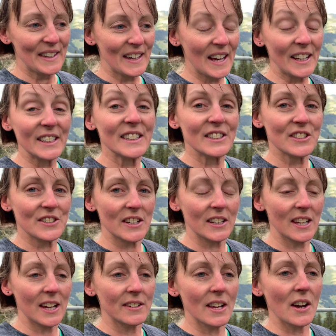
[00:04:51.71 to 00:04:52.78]
and I need to do it
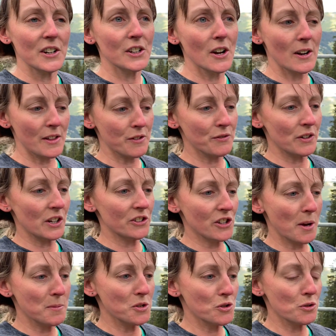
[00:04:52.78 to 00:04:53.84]
again now. You know, like the first
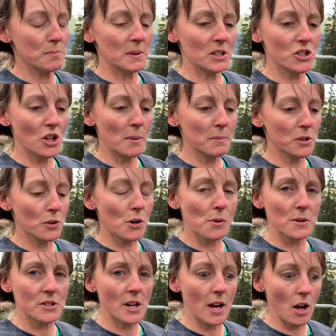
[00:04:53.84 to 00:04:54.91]
time you do a big jump, you're
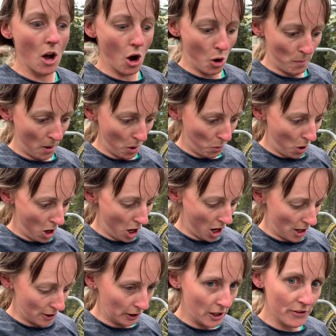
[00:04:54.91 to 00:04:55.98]
always like, oh my
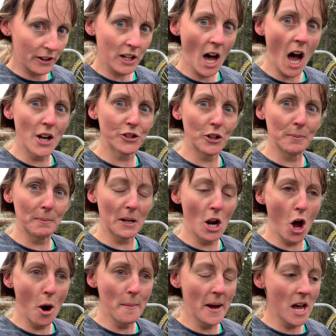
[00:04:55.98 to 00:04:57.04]
word, look at the chasm
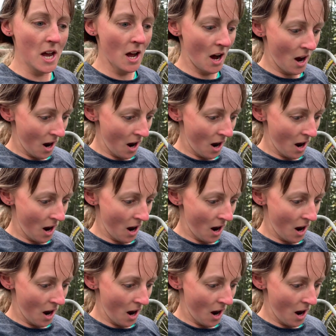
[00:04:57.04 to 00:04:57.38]
below me,